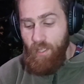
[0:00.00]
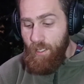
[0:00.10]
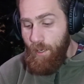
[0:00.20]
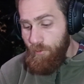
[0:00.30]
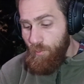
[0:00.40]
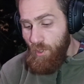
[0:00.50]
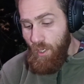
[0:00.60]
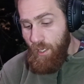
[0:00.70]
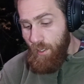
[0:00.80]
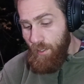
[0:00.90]
How comfortable
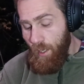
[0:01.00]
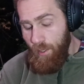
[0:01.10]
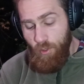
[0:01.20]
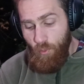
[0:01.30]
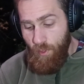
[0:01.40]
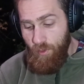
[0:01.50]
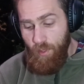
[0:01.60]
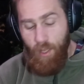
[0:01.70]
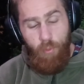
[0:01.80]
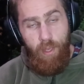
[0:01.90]
are you with
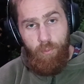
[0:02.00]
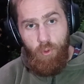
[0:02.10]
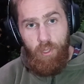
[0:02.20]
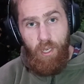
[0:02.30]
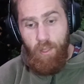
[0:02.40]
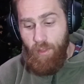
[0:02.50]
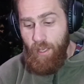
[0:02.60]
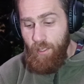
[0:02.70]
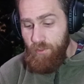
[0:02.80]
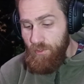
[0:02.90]
the other people that are
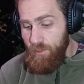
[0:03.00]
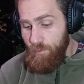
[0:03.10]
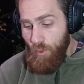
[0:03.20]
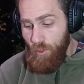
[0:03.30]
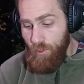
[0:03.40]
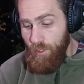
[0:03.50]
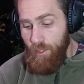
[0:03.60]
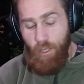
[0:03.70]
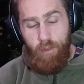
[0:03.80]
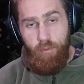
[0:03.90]
there? Because it's important that
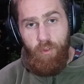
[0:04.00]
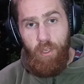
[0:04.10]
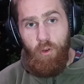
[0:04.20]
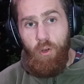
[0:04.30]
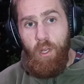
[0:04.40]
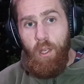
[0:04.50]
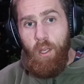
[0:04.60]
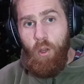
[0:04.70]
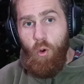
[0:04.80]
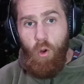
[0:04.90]
you don't feel
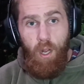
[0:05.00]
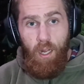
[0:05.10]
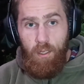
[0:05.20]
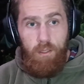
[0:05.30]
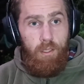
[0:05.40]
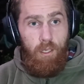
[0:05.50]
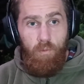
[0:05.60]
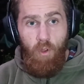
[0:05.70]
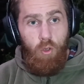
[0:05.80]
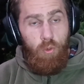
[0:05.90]
or
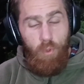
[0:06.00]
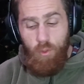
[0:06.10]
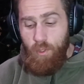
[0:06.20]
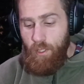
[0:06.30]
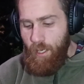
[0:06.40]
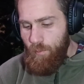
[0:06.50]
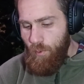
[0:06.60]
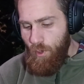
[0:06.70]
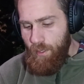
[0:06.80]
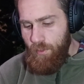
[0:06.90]
aren't vulnerable at any point.